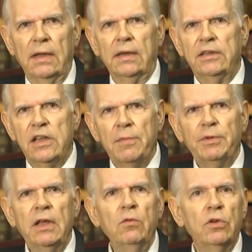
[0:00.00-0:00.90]

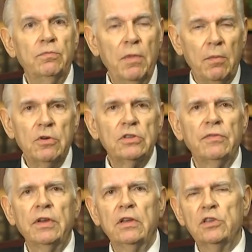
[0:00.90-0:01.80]
attempting with members of
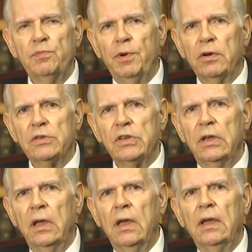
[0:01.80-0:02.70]
the
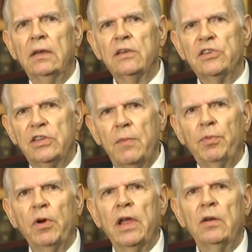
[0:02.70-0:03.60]
conspiracy to
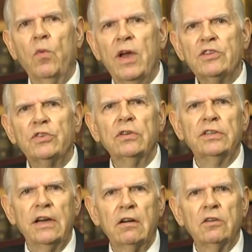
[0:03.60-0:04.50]
separate Western
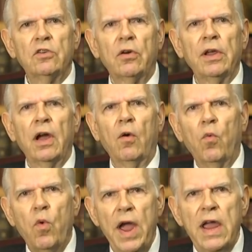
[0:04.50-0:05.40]
territory
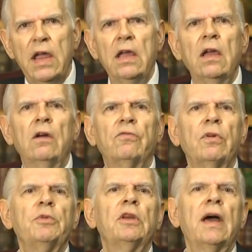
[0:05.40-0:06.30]
away
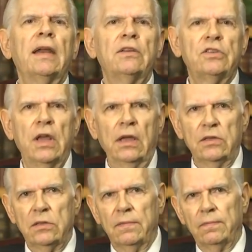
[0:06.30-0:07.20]
from the United
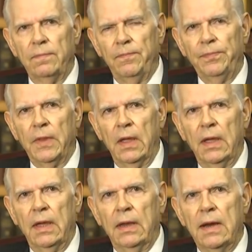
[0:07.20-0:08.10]
States.
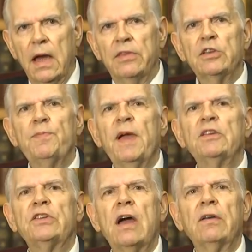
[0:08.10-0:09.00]
Now, this may
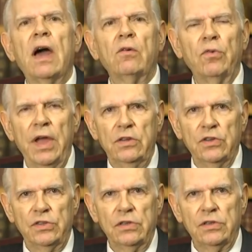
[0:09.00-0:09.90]
sound
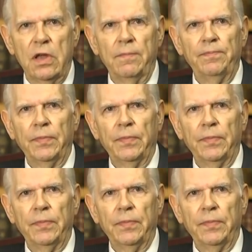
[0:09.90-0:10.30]
outrageous to some,